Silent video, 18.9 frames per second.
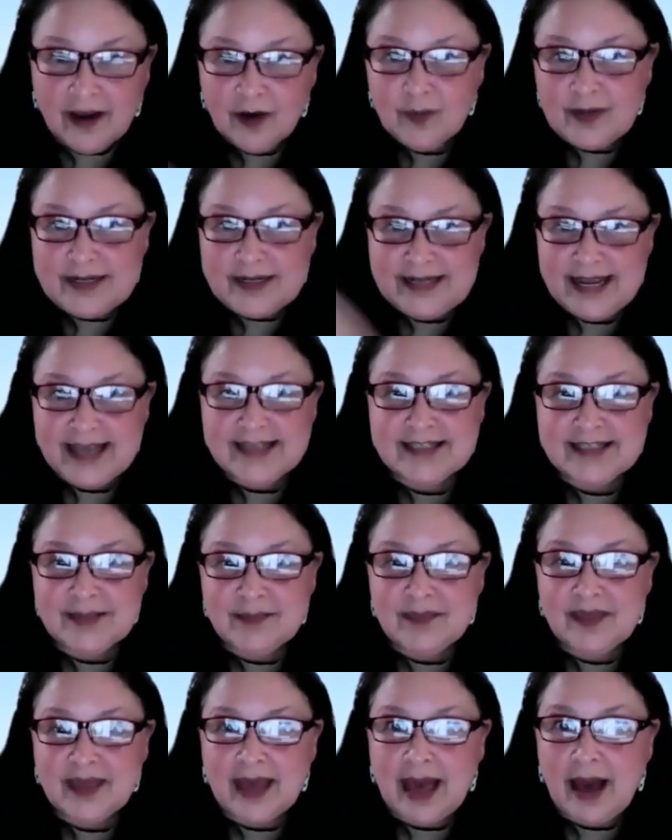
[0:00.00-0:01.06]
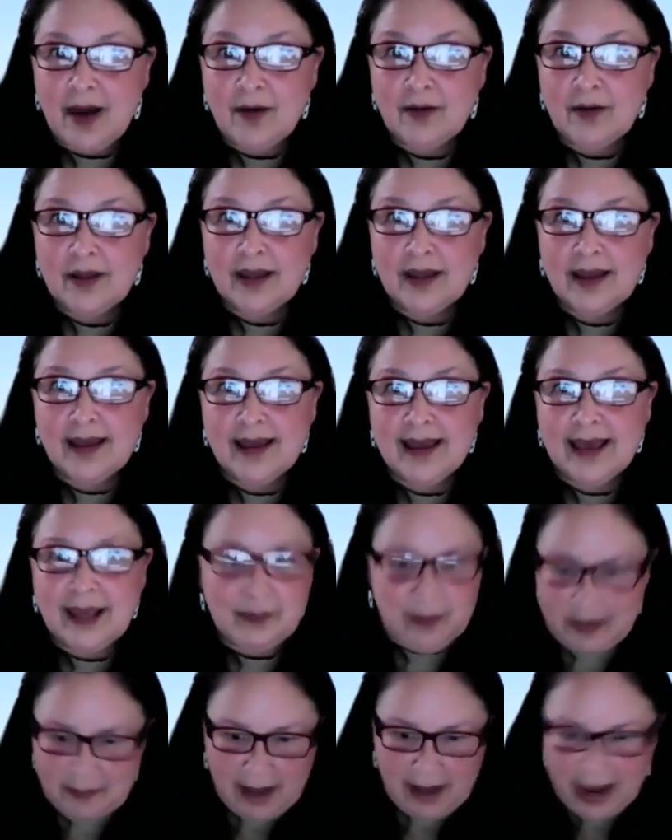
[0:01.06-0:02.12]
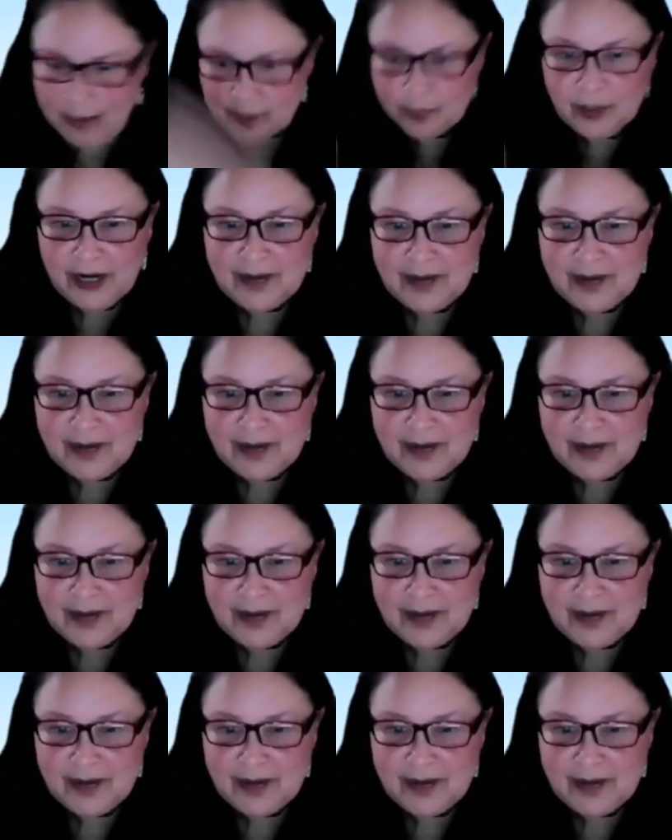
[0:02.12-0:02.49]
we take something out, and we might put it